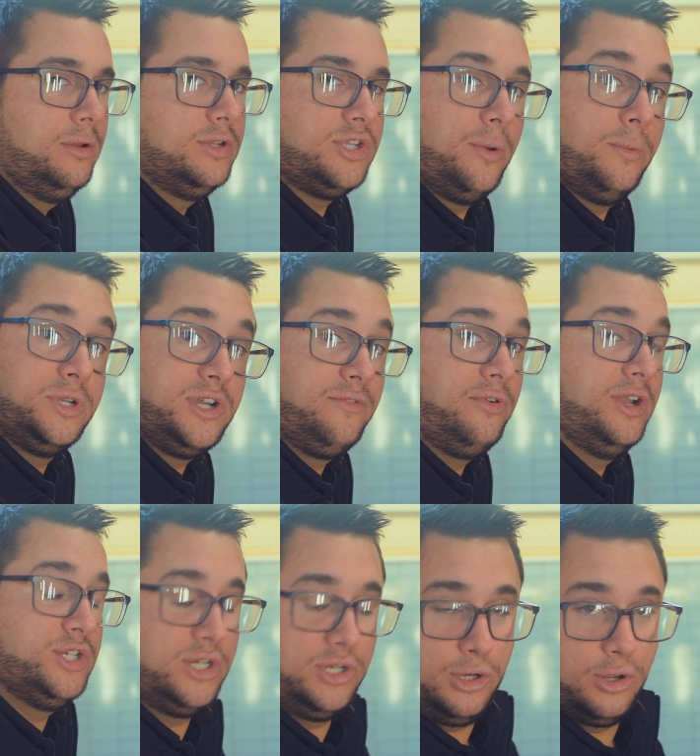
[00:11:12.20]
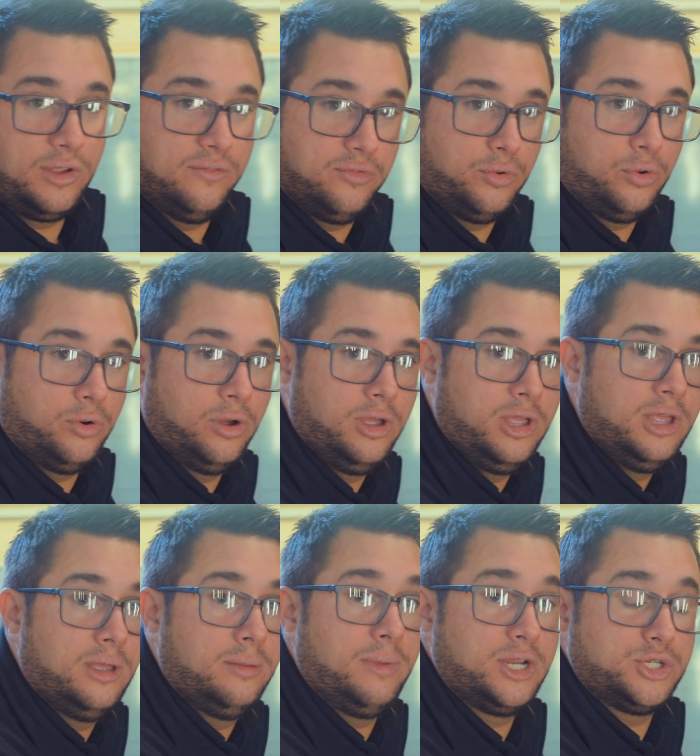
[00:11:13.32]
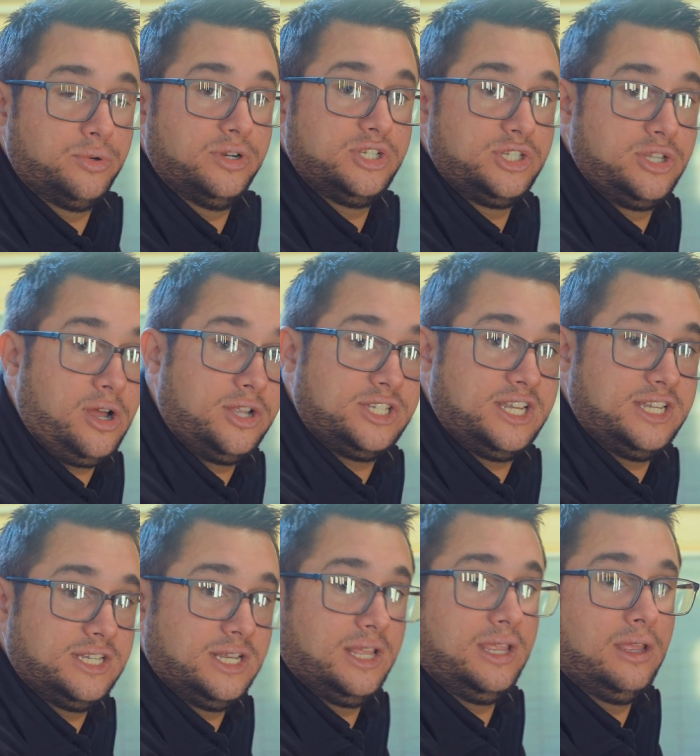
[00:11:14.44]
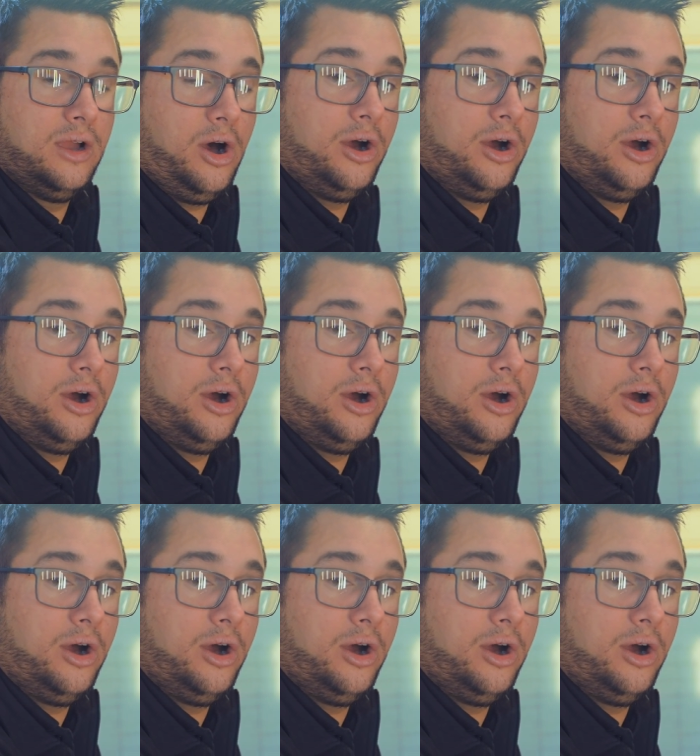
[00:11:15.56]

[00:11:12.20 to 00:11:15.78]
So whichever engine you're looking for, make sure it starts easily,